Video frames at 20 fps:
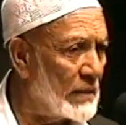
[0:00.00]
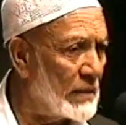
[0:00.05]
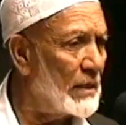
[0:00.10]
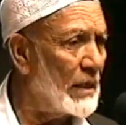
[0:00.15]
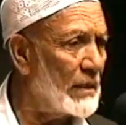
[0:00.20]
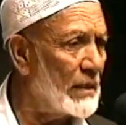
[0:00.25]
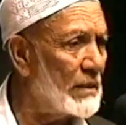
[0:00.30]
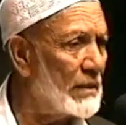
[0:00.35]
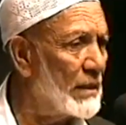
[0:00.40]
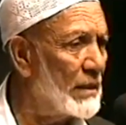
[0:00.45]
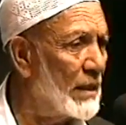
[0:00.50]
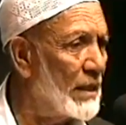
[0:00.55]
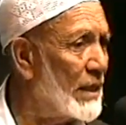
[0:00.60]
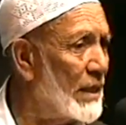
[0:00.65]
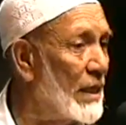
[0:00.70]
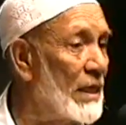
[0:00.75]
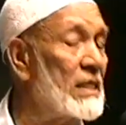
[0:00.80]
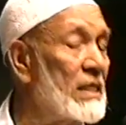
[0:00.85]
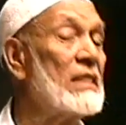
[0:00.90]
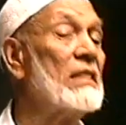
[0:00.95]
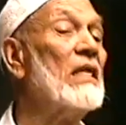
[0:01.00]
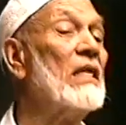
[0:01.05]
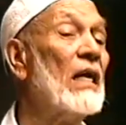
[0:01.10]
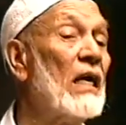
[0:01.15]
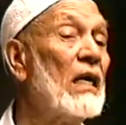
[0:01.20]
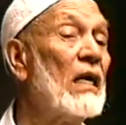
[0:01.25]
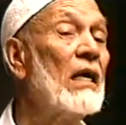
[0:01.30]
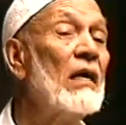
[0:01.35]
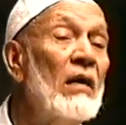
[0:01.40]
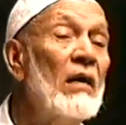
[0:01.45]
Yes. Is
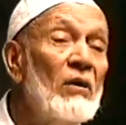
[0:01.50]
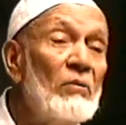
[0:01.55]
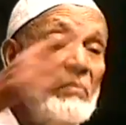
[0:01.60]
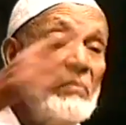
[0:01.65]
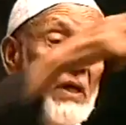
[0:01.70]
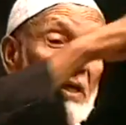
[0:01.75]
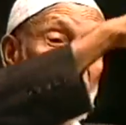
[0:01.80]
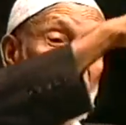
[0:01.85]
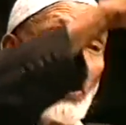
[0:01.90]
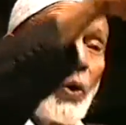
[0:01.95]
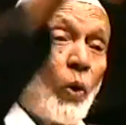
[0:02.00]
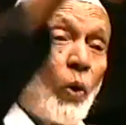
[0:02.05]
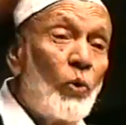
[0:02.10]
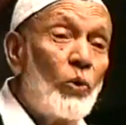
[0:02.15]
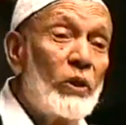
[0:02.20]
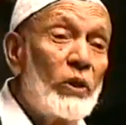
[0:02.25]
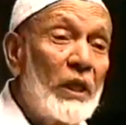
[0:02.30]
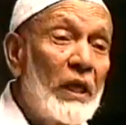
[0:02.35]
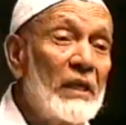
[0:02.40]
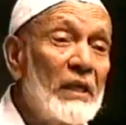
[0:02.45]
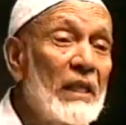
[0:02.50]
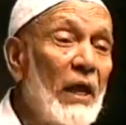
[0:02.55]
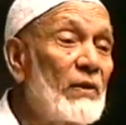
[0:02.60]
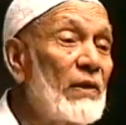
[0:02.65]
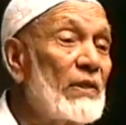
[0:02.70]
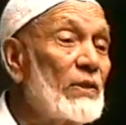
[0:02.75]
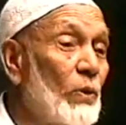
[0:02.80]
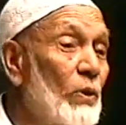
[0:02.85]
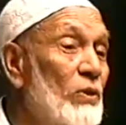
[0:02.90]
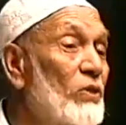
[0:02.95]
the means the whole thing that
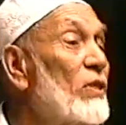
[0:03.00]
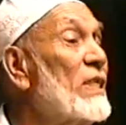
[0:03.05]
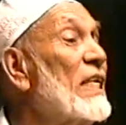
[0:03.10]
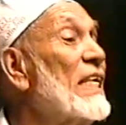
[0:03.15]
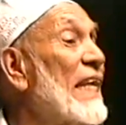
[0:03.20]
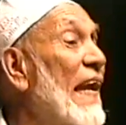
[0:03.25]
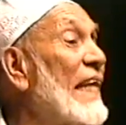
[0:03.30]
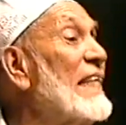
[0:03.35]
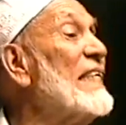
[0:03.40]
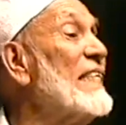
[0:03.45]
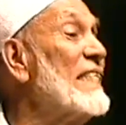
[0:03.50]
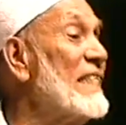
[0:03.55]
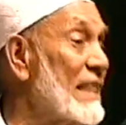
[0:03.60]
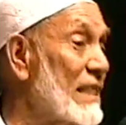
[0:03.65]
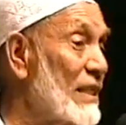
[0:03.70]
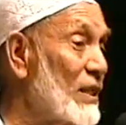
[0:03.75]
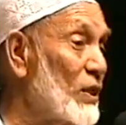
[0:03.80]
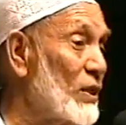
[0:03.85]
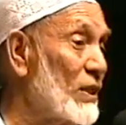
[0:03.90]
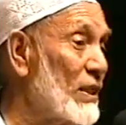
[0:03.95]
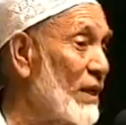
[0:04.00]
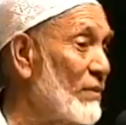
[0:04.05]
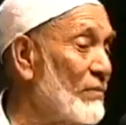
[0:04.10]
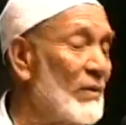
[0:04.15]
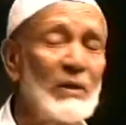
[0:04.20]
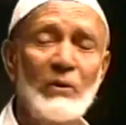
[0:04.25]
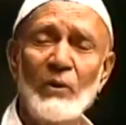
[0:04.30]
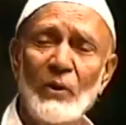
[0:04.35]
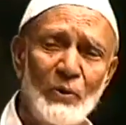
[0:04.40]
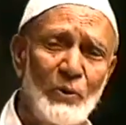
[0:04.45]
was concerned in
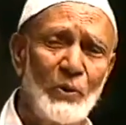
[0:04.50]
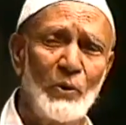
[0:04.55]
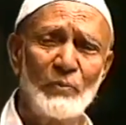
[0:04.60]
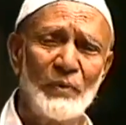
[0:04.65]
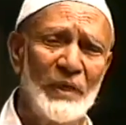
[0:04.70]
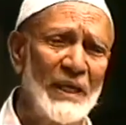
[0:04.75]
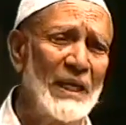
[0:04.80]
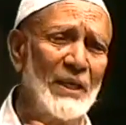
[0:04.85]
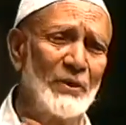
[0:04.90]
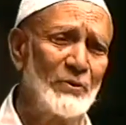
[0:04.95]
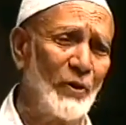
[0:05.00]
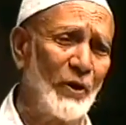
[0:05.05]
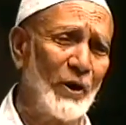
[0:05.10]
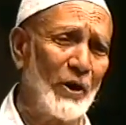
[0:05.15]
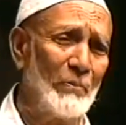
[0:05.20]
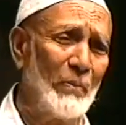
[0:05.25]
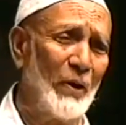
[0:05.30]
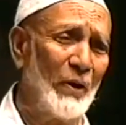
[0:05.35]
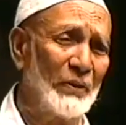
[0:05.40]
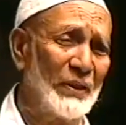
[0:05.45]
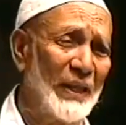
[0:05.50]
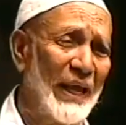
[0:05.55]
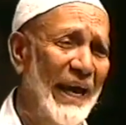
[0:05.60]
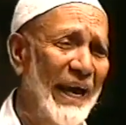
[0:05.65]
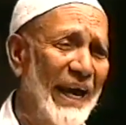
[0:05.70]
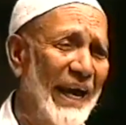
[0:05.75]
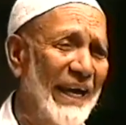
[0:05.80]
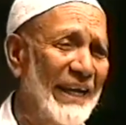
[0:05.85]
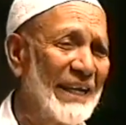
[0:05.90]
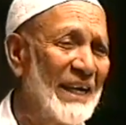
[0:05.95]
1967? No, we didn't talk about
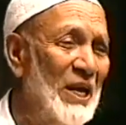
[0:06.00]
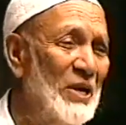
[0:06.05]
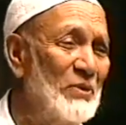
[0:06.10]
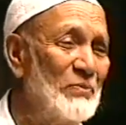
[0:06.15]
that.